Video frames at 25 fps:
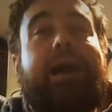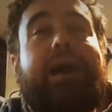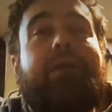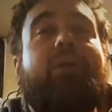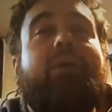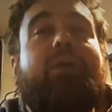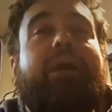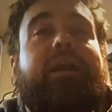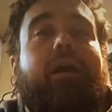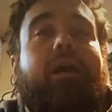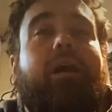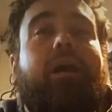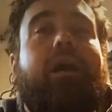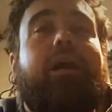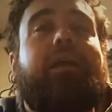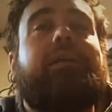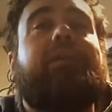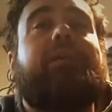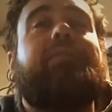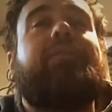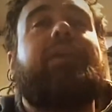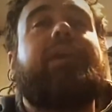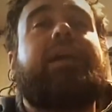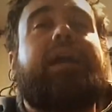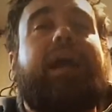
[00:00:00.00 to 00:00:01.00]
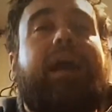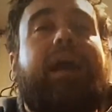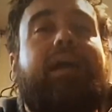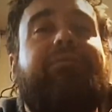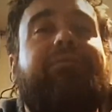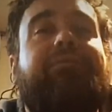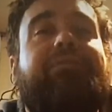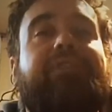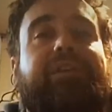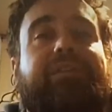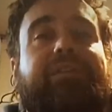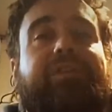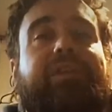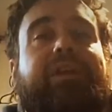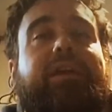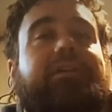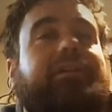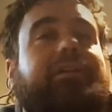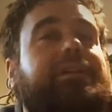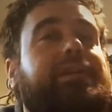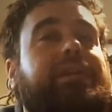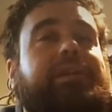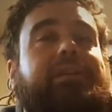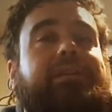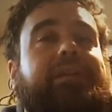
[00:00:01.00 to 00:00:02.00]
time went on and the conflict
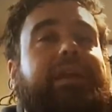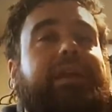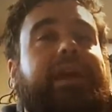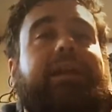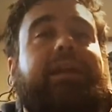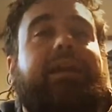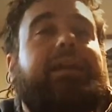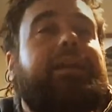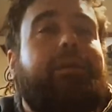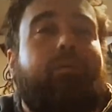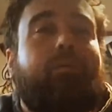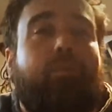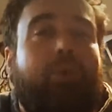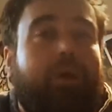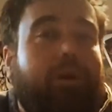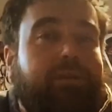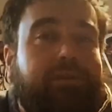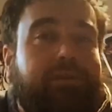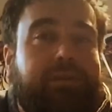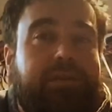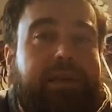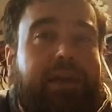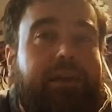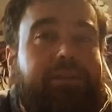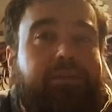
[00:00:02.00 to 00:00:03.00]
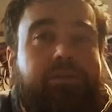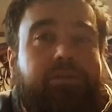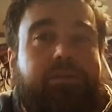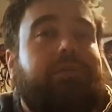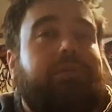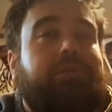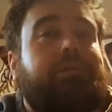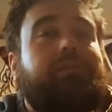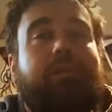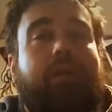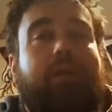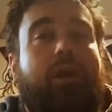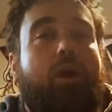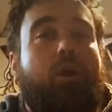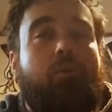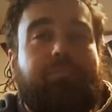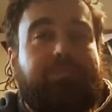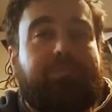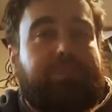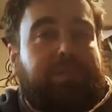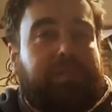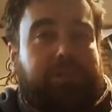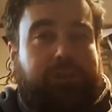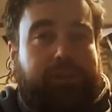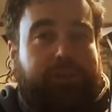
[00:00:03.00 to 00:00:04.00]
there didn't get any worse, I just
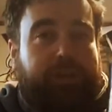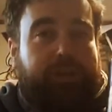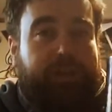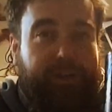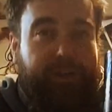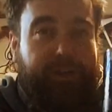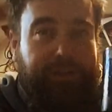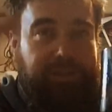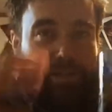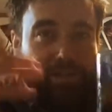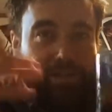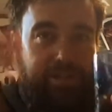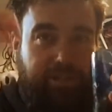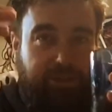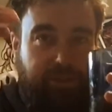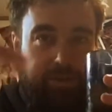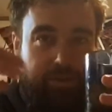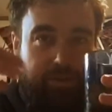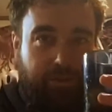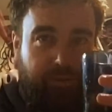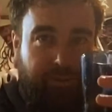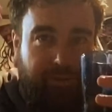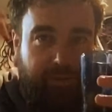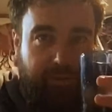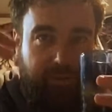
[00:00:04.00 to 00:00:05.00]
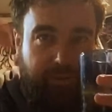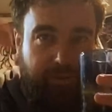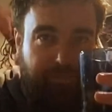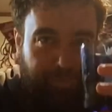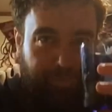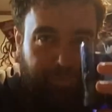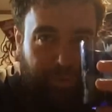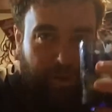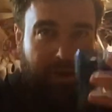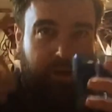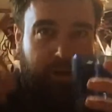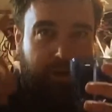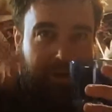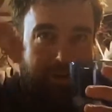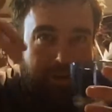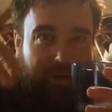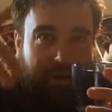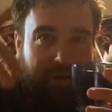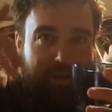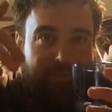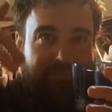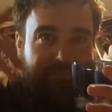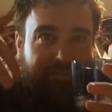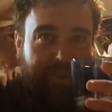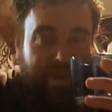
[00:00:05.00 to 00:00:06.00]
hoped Shiri Scissor's part
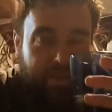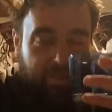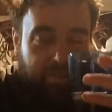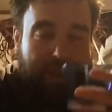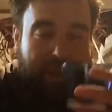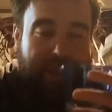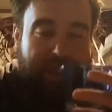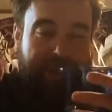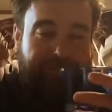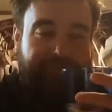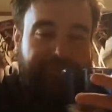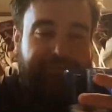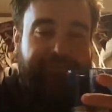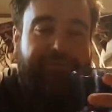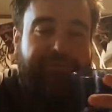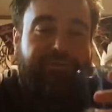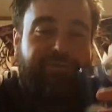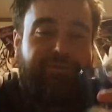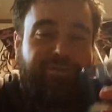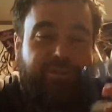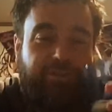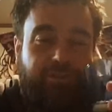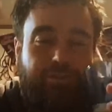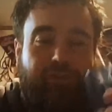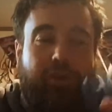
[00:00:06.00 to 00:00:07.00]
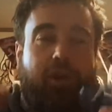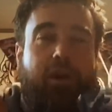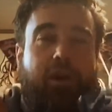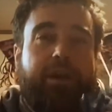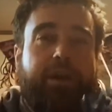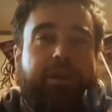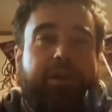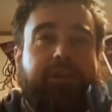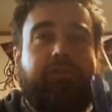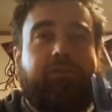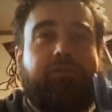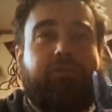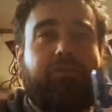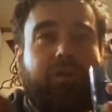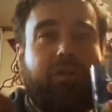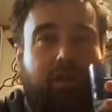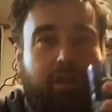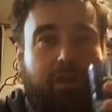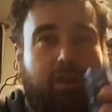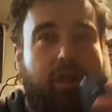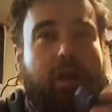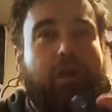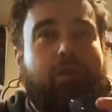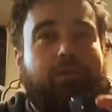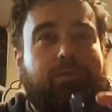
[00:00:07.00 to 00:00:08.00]
of my life was drawing to a
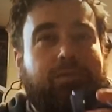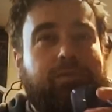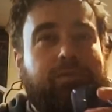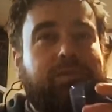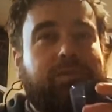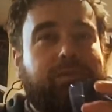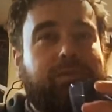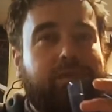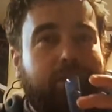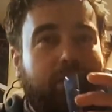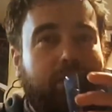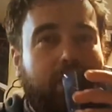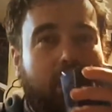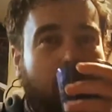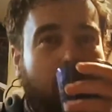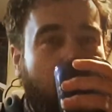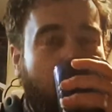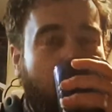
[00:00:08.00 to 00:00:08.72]
close.